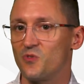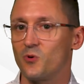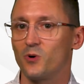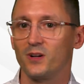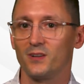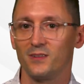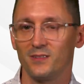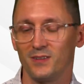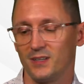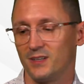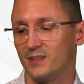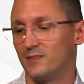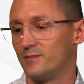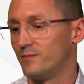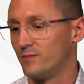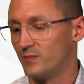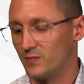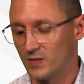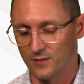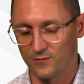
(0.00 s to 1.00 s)
for it?
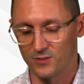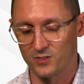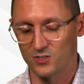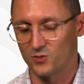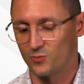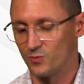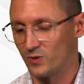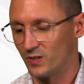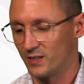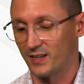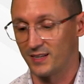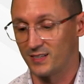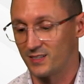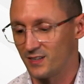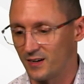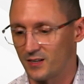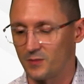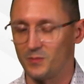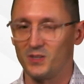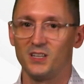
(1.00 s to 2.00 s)
And if it's really like
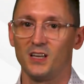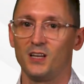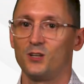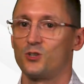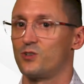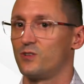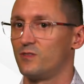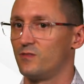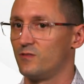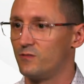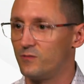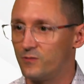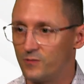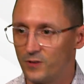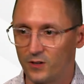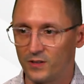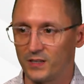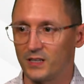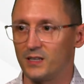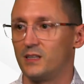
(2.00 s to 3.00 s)
documentation,
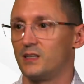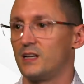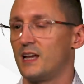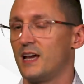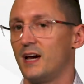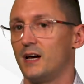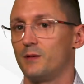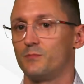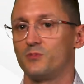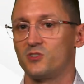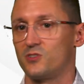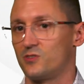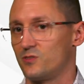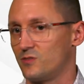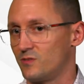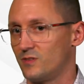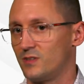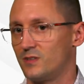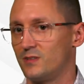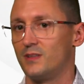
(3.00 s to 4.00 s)
filling in gaps,
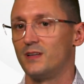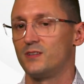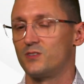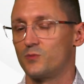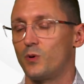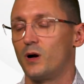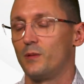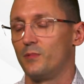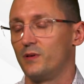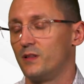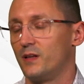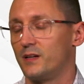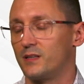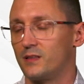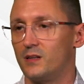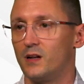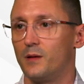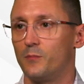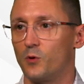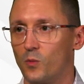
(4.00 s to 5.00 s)
that's probably like
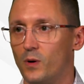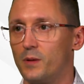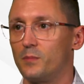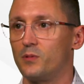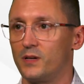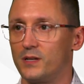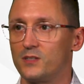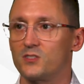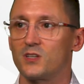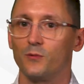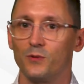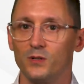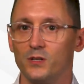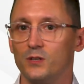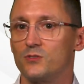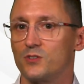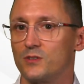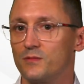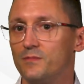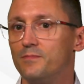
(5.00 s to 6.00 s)
the #1 place I would
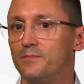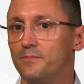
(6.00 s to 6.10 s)
use it.